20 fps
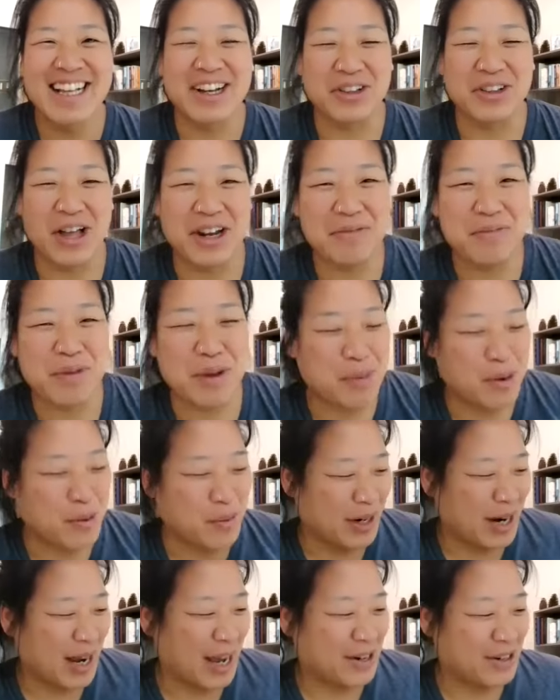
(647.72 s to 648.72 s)
a lot of
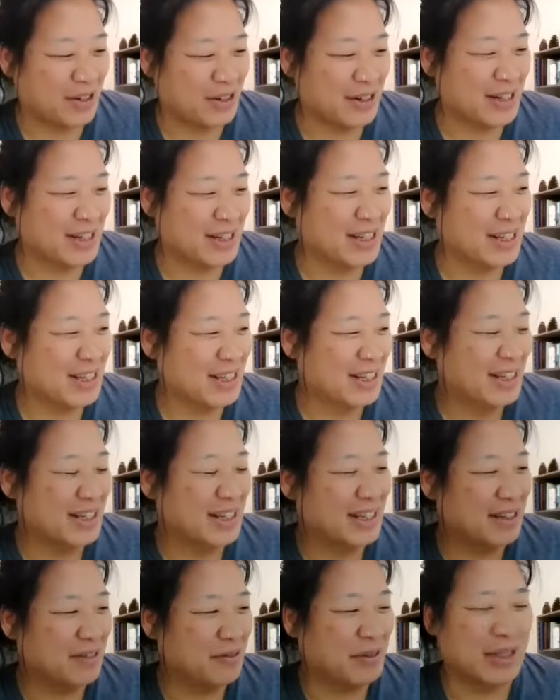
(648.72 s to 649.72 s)
people were hired
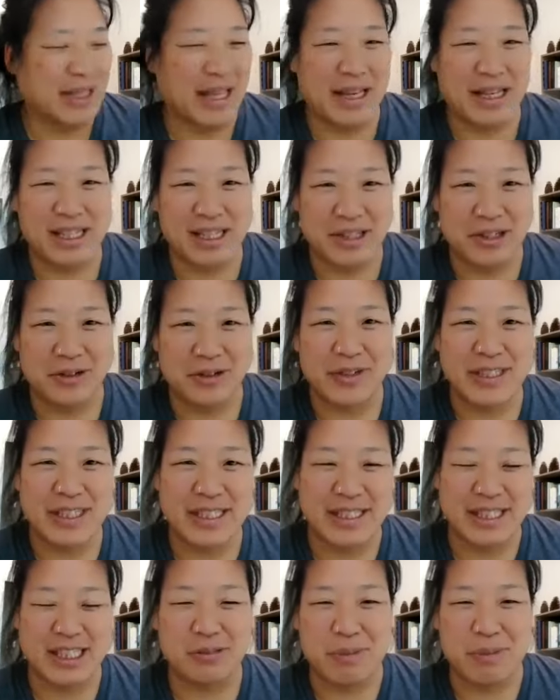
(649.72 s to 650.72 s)
when
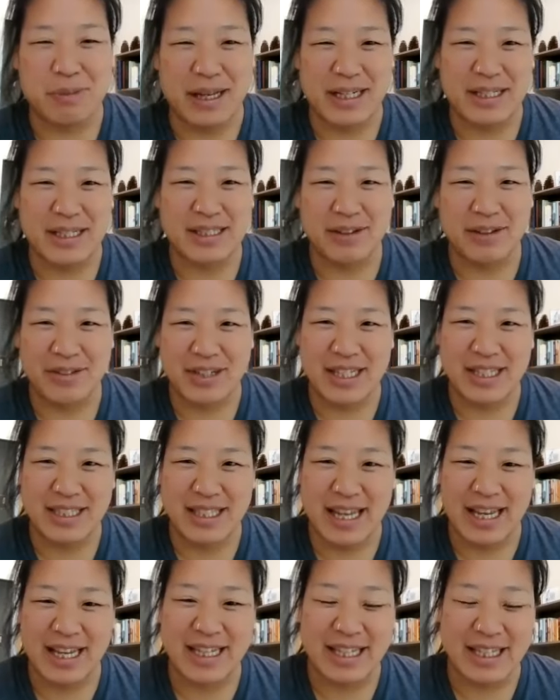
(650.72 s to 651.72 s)
universities expanded in the 70s
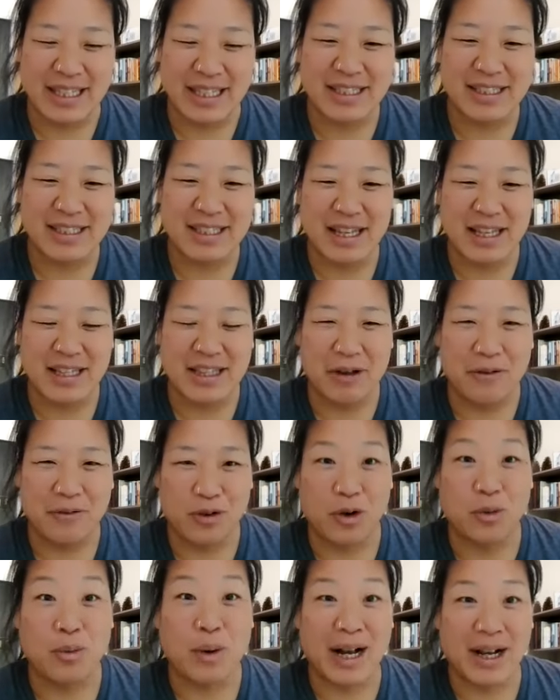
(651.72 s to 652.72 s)
to 80s, and then
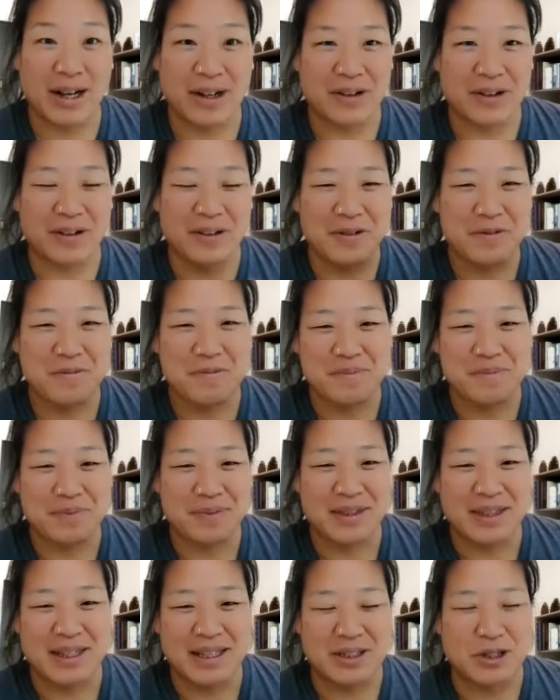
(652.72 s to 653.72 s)
for a while
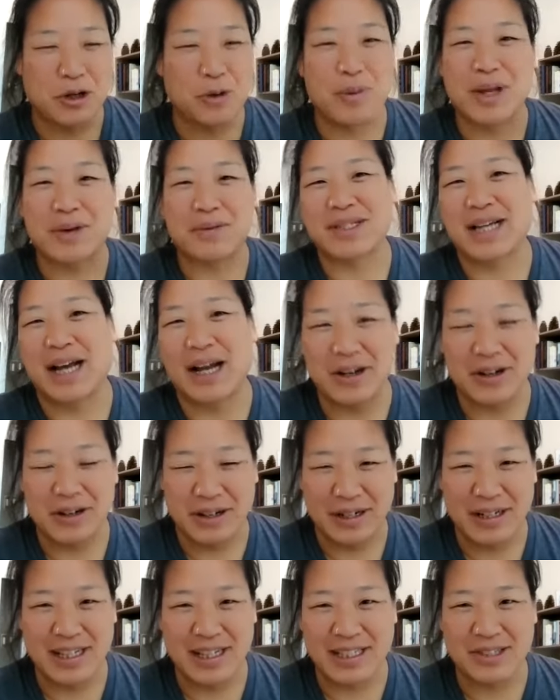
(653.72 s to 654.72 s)
nobody was
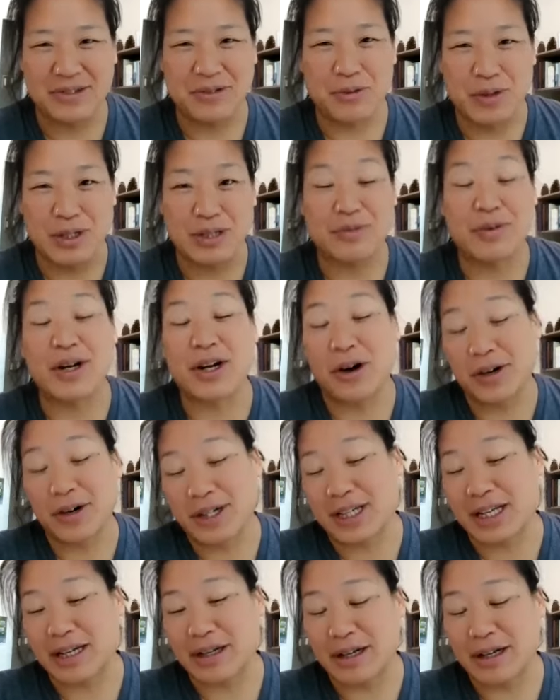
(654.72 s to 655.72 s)
hired, and so it was very hard
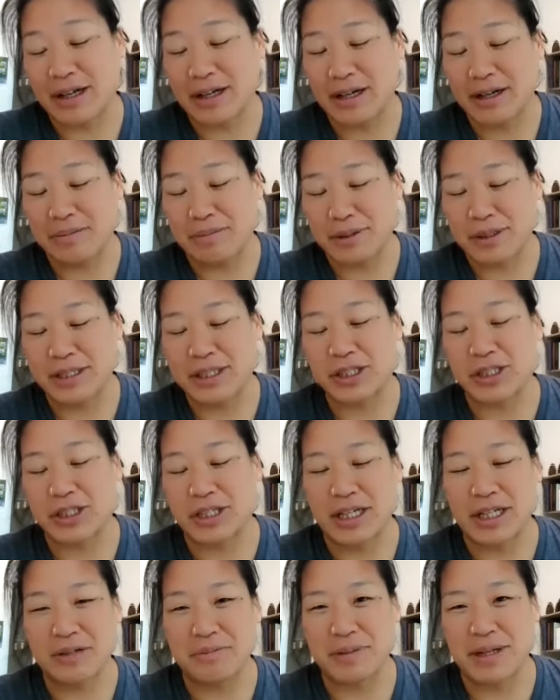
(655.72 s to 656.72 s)
to get a
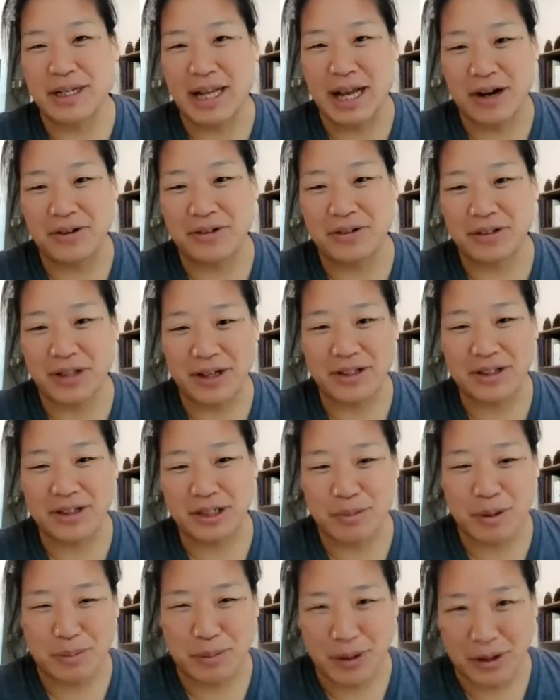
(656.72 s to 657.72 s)
position. But now a lot of
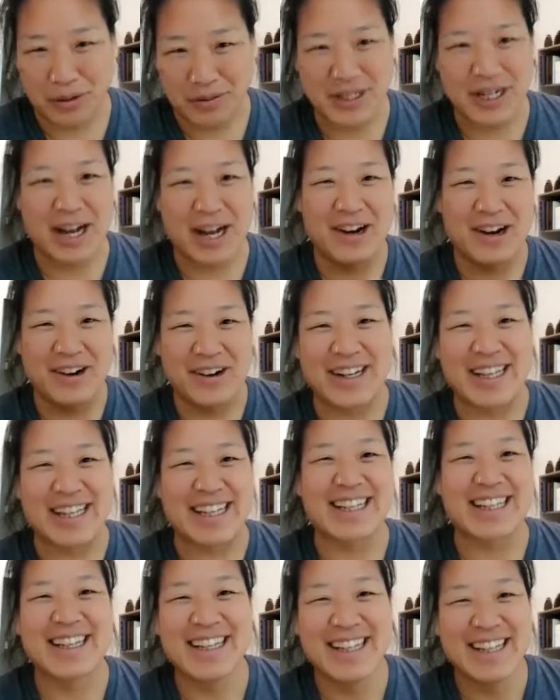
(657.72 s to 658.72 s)
those people are
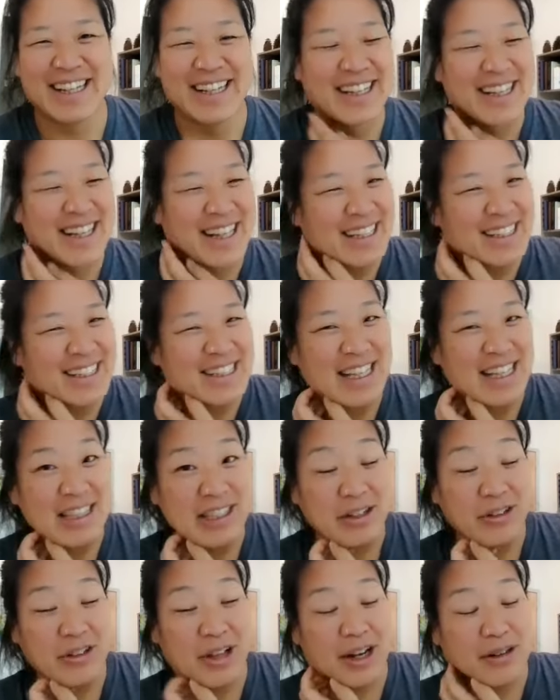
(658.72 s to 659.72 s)
retiring,
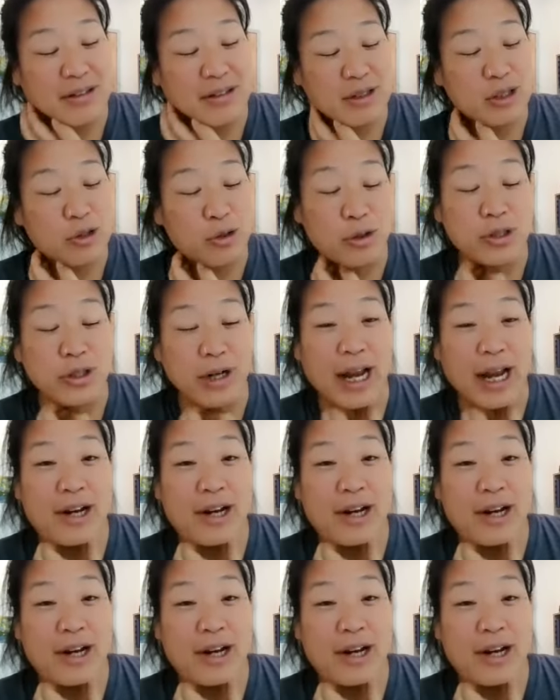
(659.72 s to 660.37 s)
and a lot of schools are